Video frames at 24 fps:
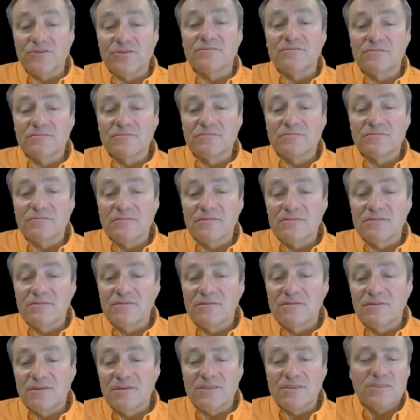
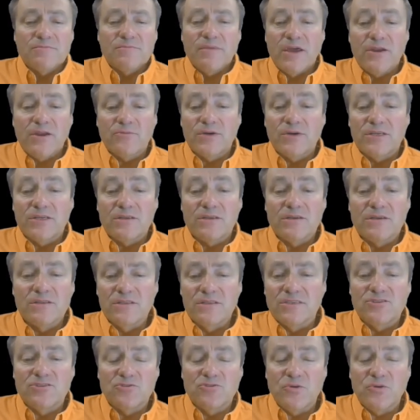It doesn't matter what
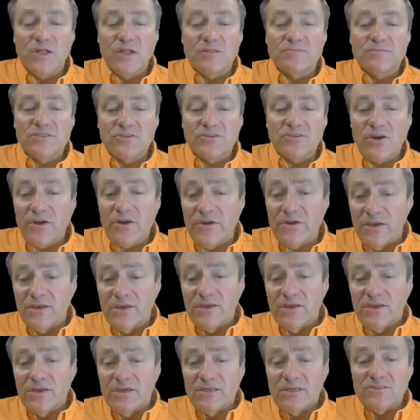these 2 elements are,
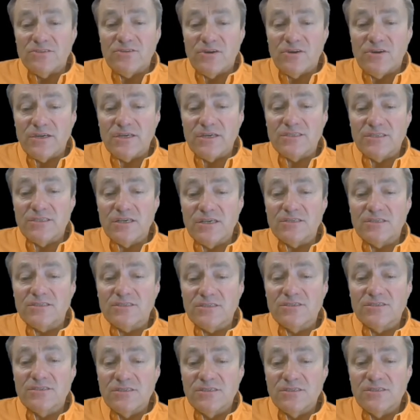as long as
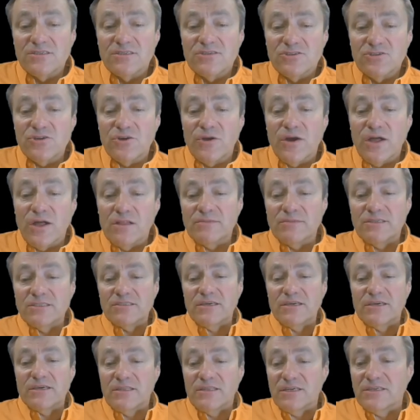it's 2
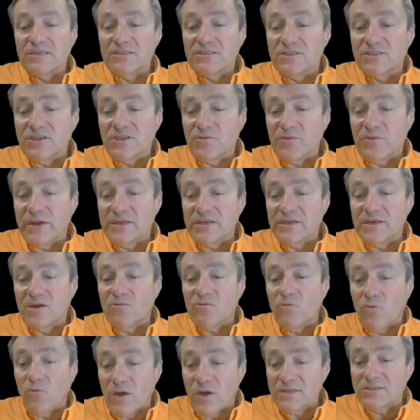elements like this, and you write
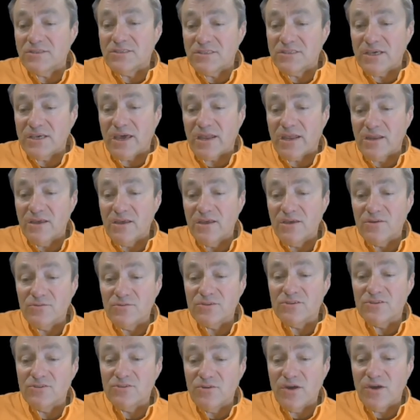down one set
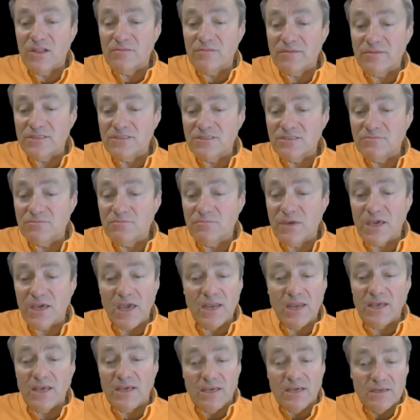with 2 elements. Pick
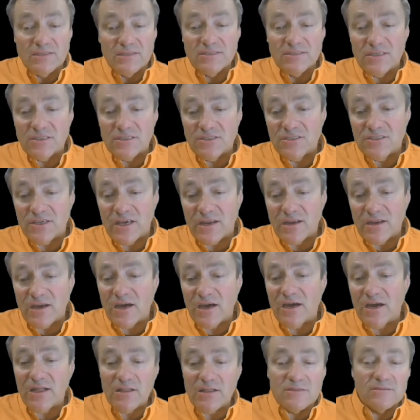any such set.
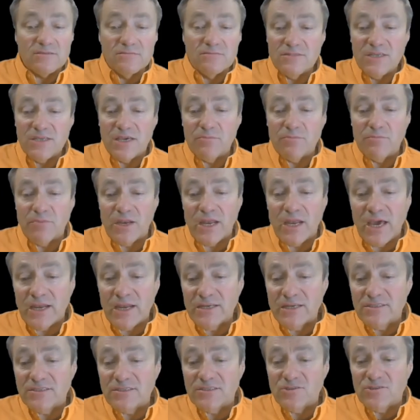I'll take
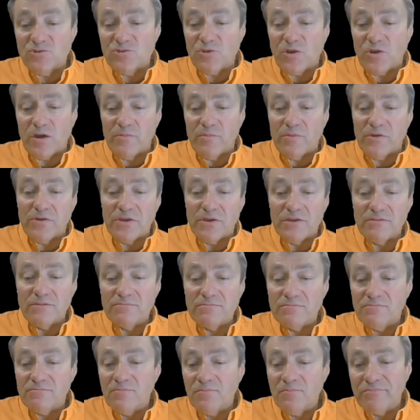bananas and strawberry
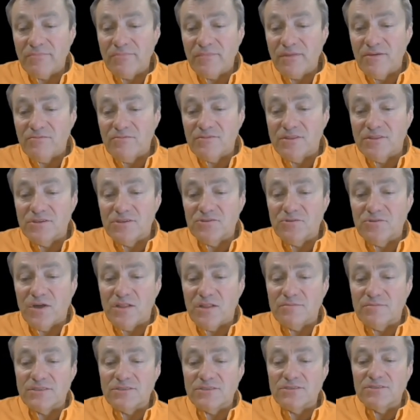for the 2
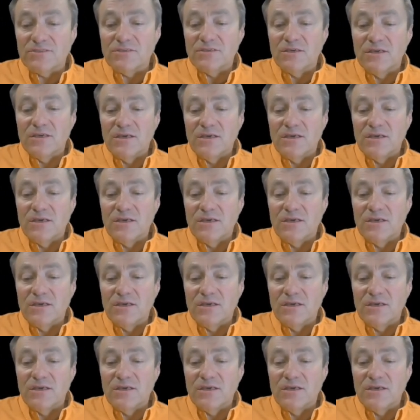elements.